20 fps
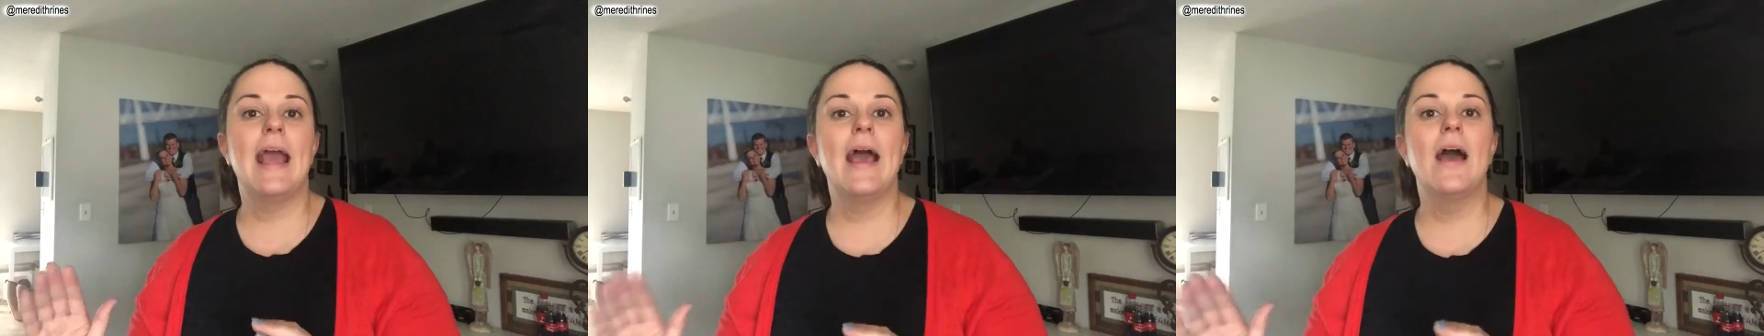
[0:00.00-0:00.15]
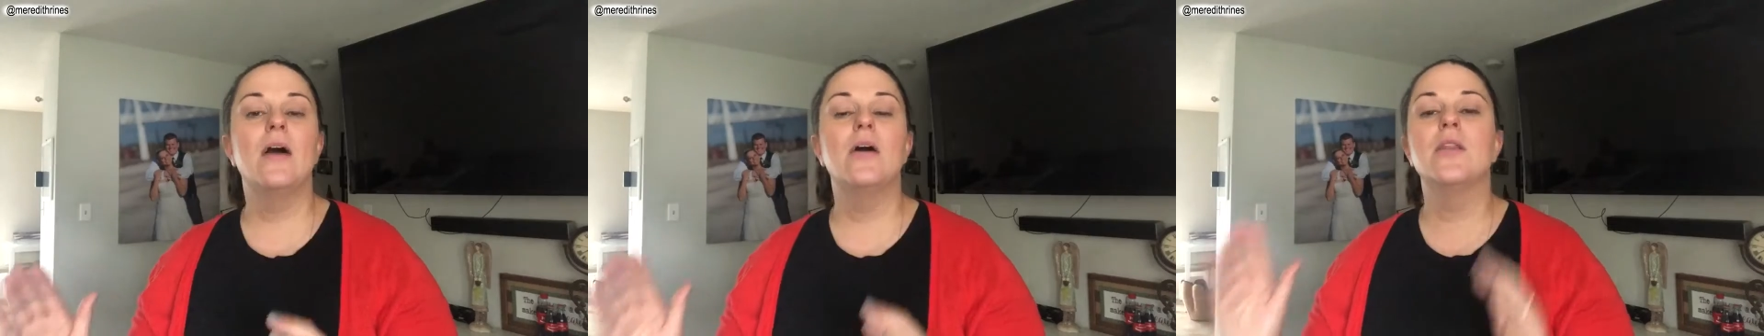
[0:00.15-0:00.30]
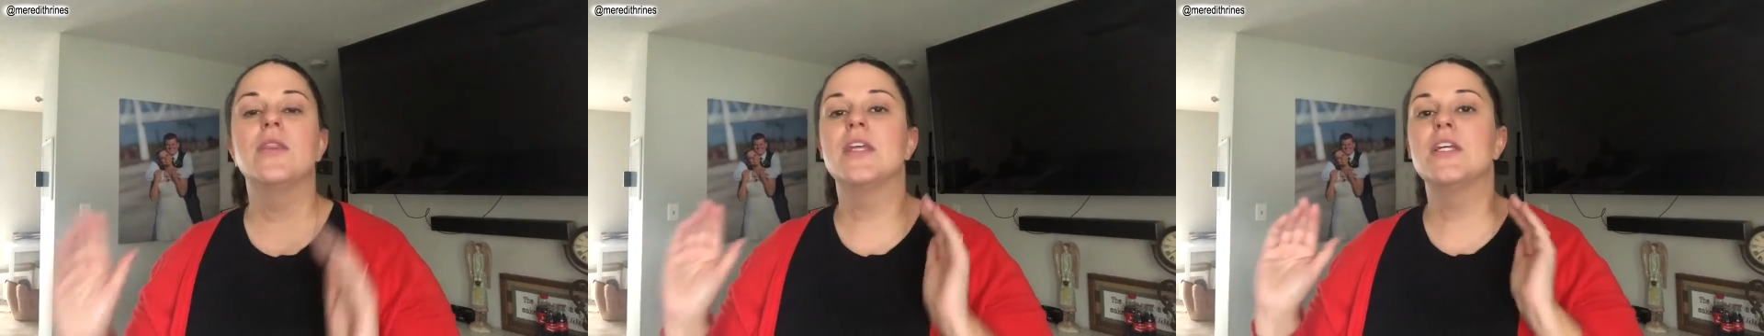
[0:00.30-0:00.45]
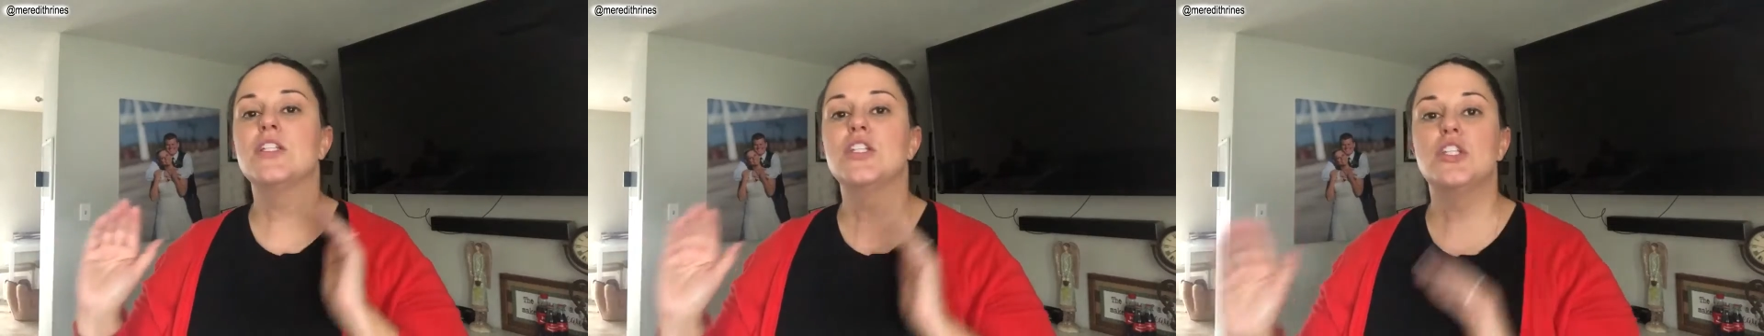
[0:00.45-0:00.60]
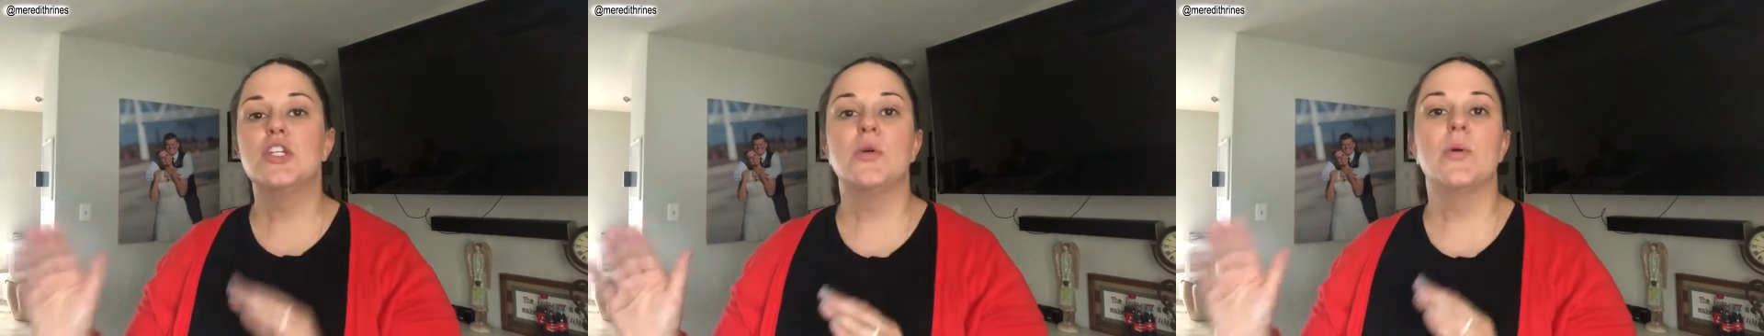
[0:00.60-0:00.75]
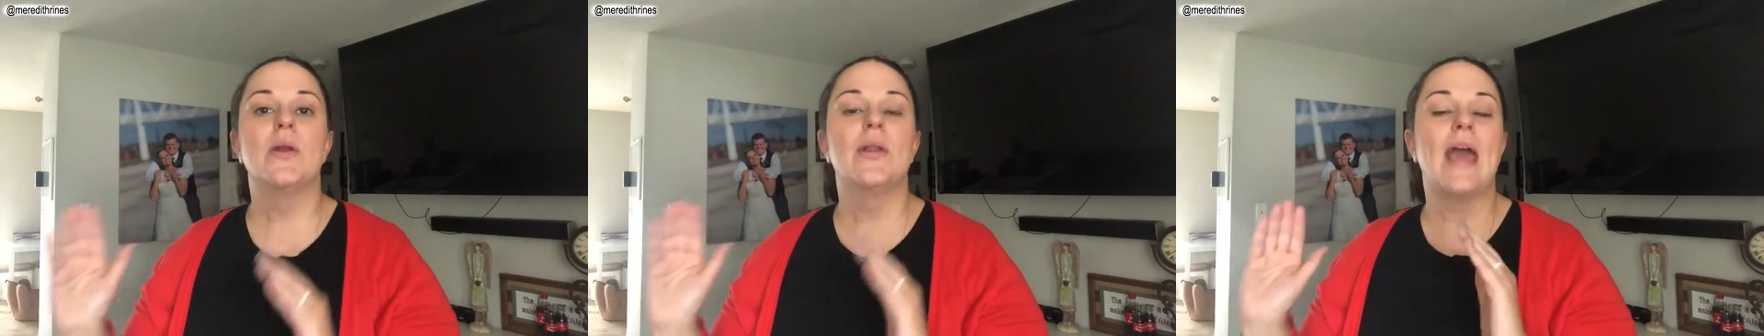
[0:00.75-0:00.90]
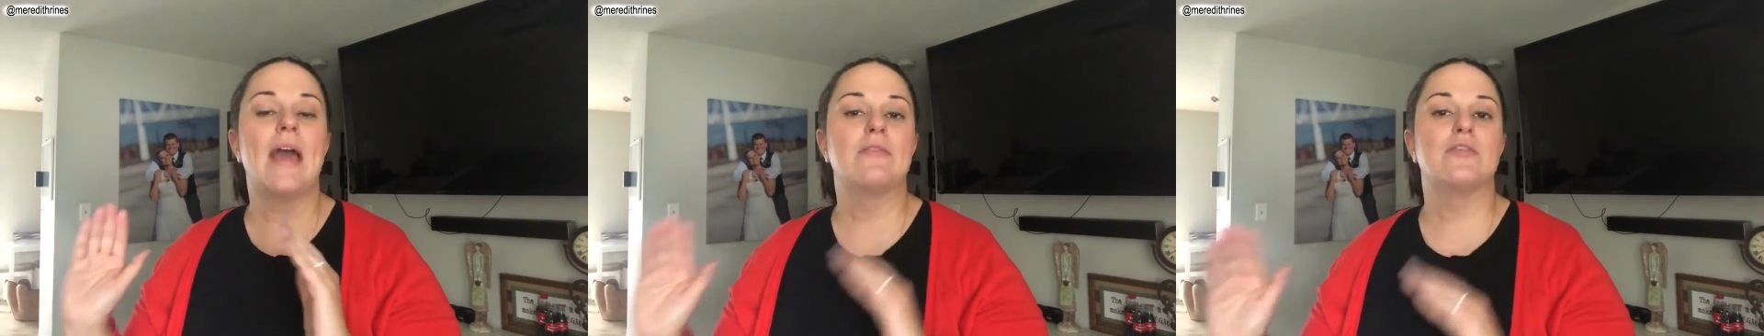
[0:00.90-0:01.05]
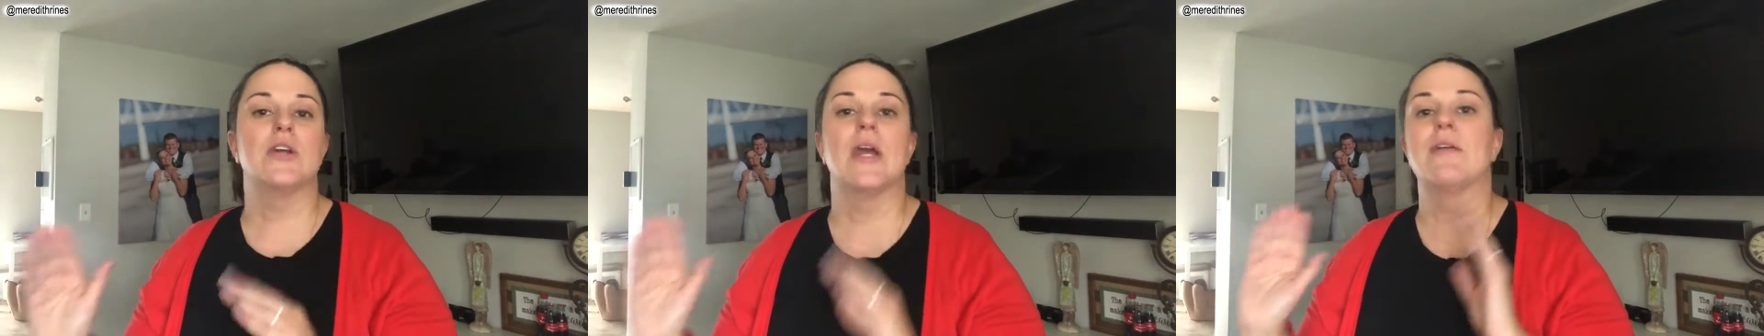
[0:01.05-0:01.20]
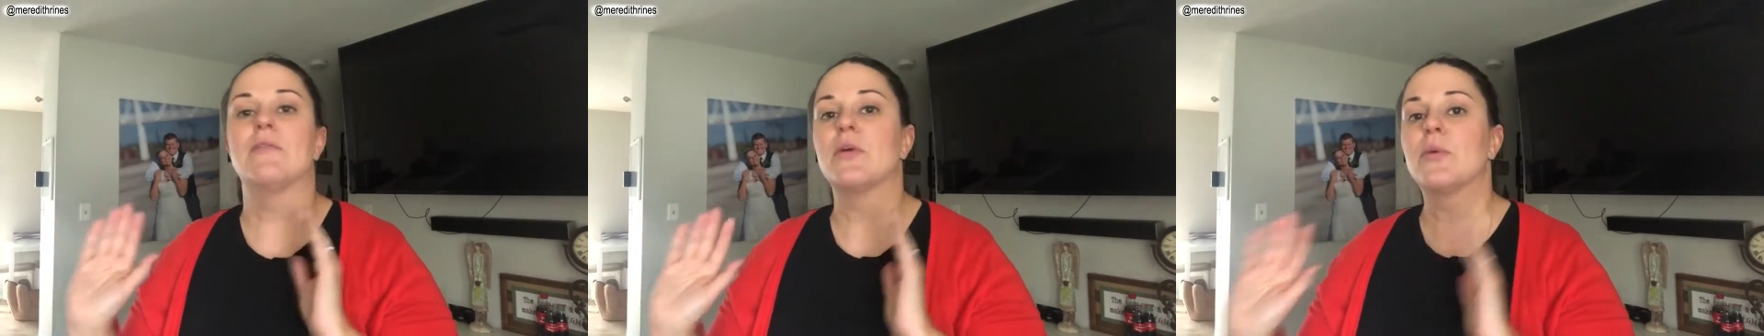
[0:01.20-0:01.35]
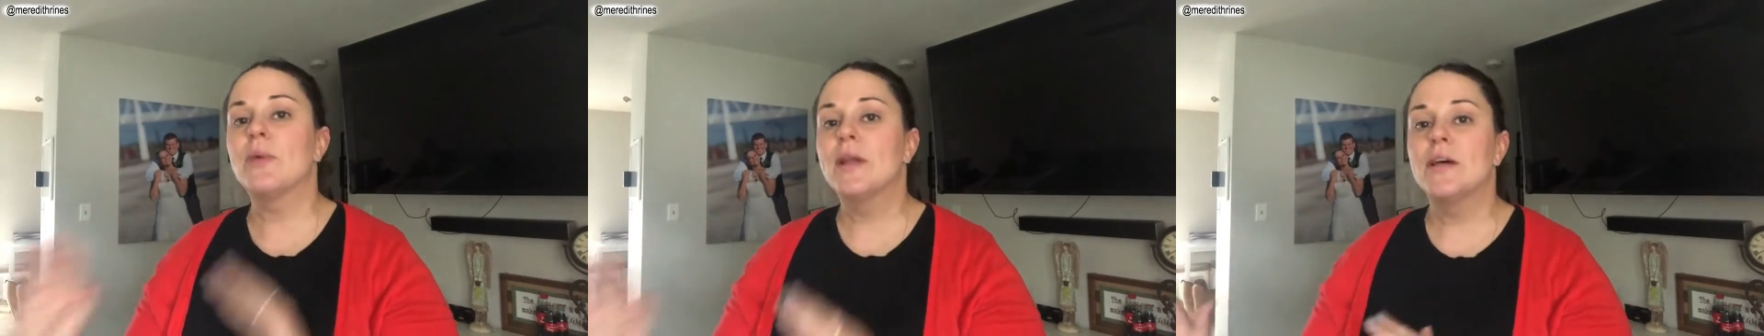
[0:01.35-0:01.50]
owl, then do it after
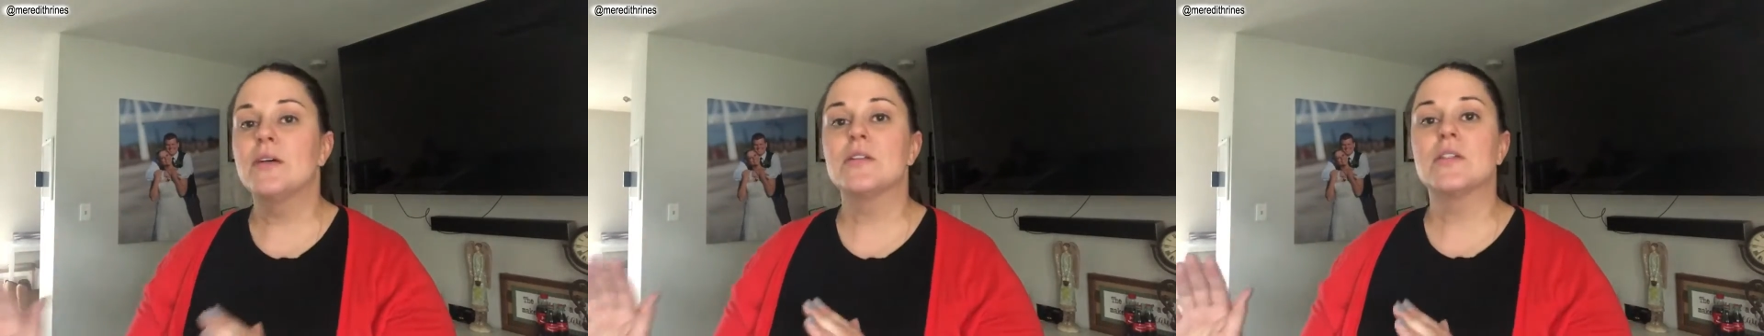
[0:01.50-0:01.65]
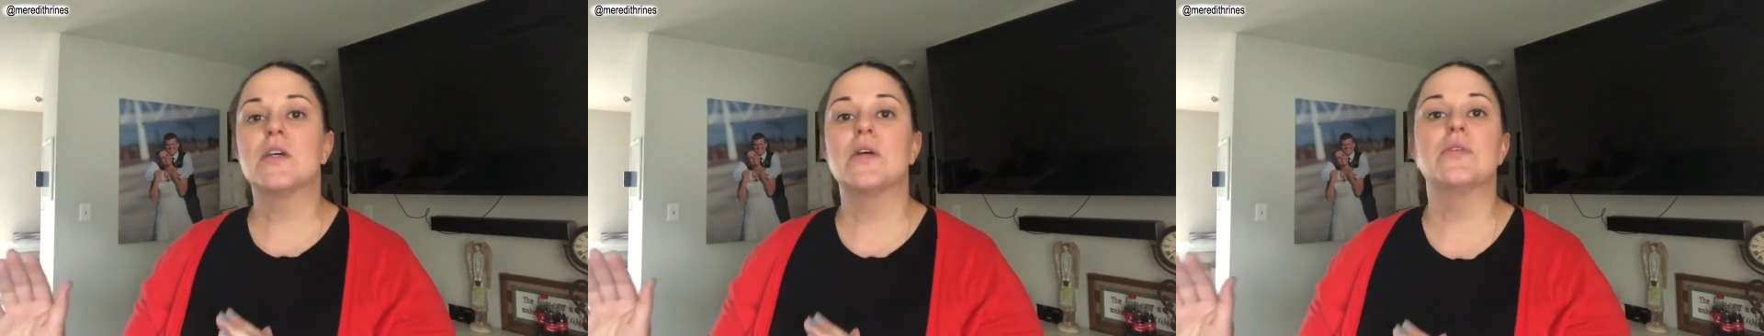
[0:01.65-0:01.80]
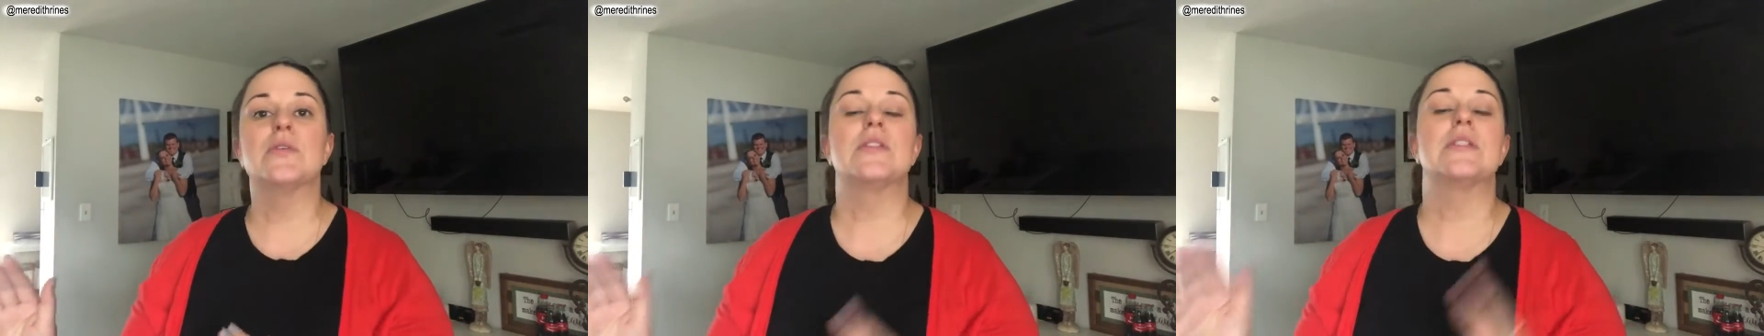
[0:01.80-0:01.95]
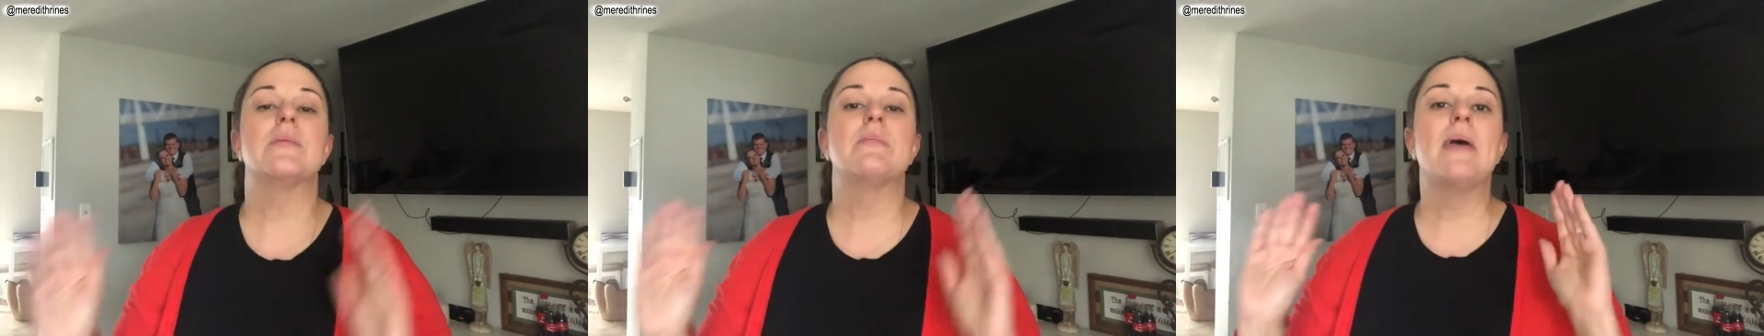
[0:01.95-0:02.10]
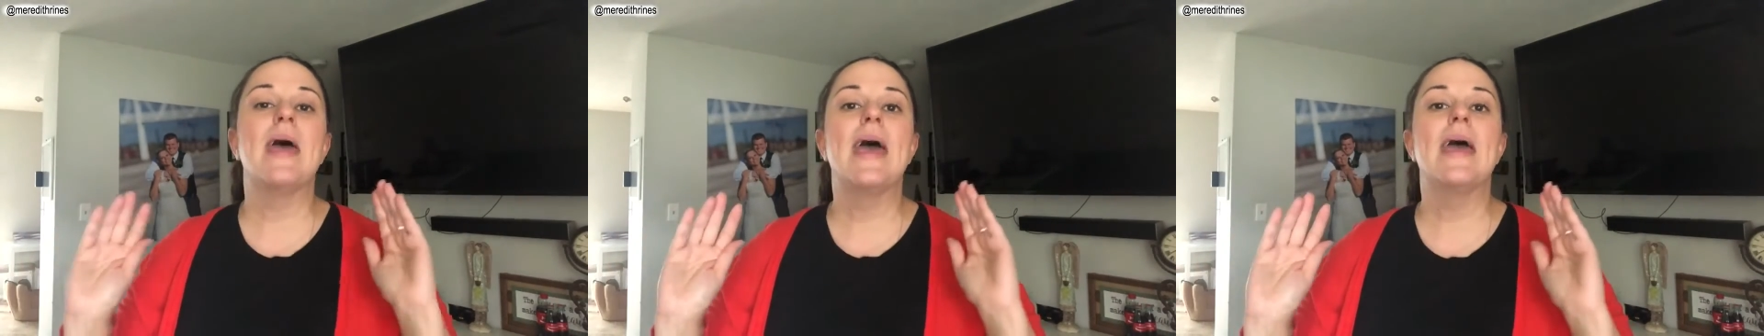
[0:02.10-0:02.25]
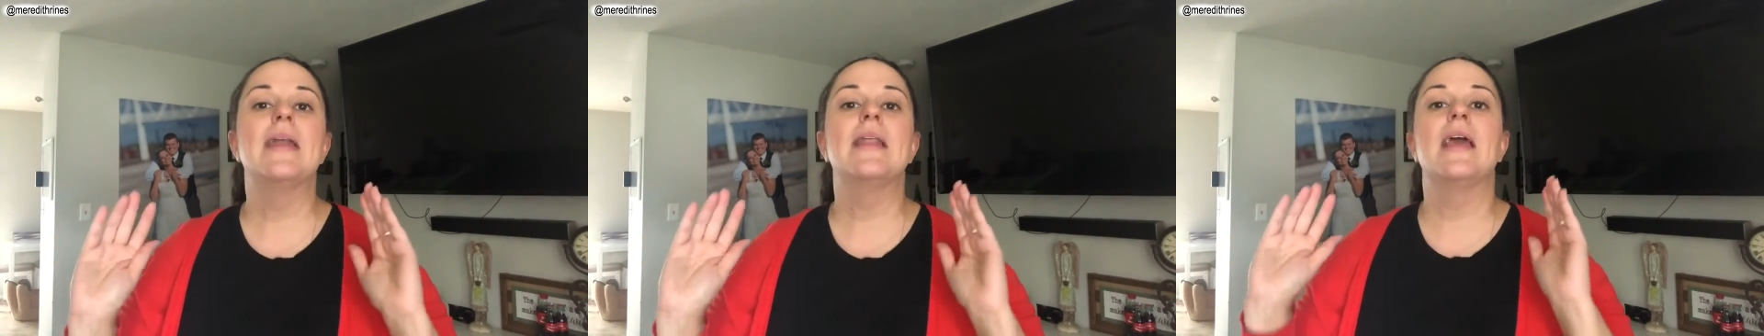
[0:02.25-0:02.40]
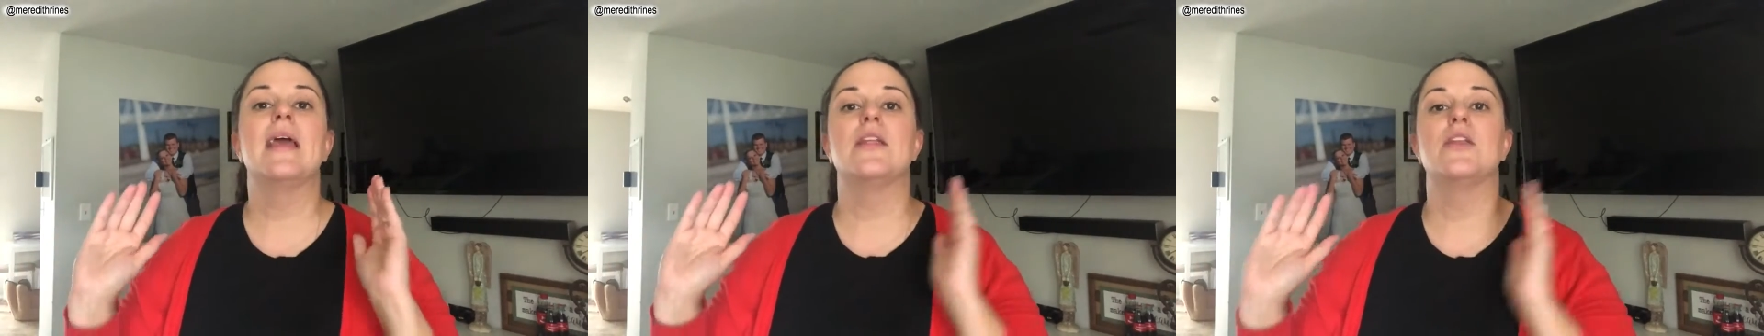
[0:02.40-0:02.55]
everyone else goes to bed